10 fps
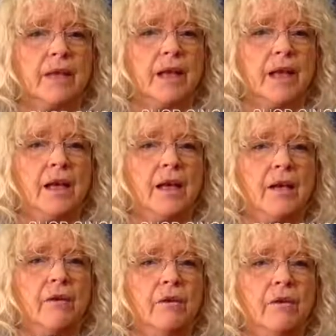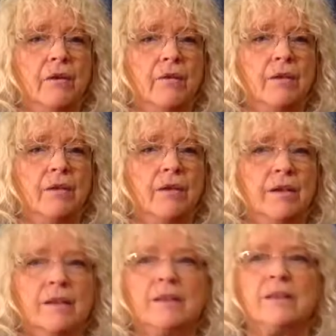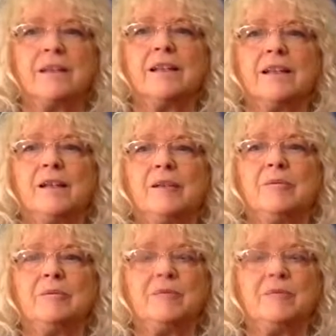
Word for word: Thank you, everyone. It's um,